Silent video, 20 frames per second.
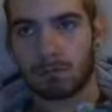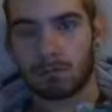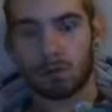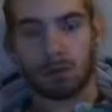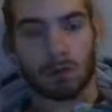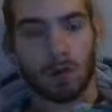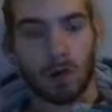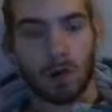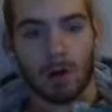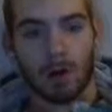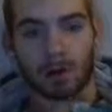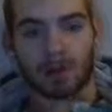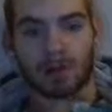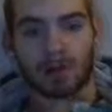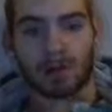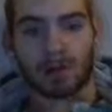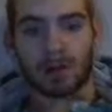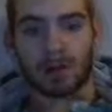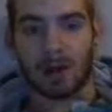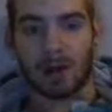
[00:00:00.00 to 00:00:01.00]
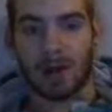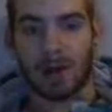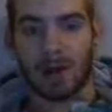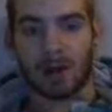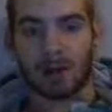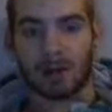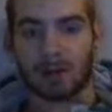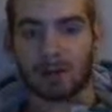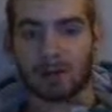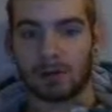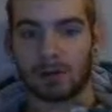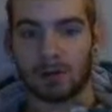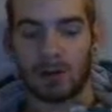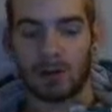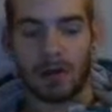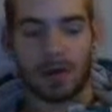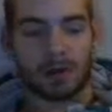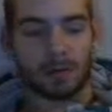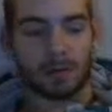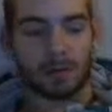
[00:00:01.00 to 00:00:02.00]
drawings online,
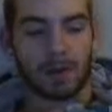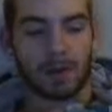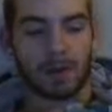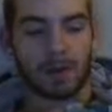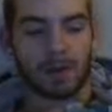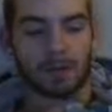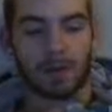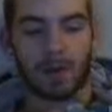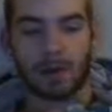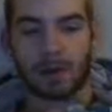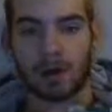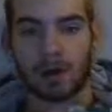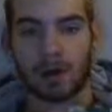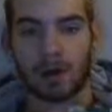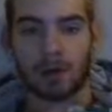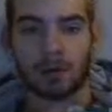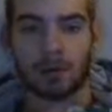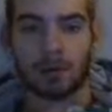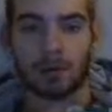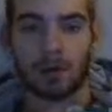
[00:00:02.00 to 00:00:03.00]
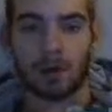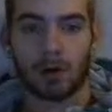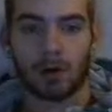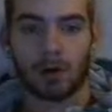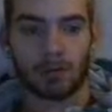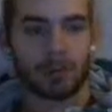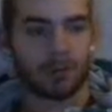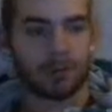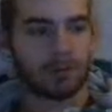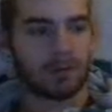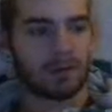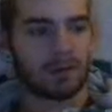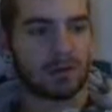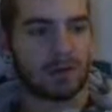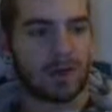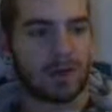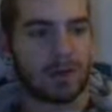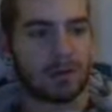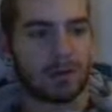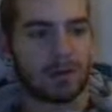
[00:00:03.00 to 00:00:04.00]
anime, fan art, you all usually
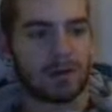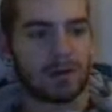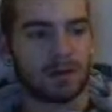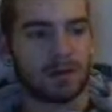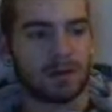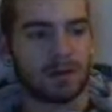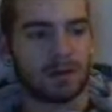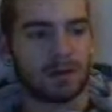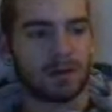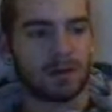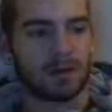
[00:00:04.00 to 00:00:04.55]
can, but in this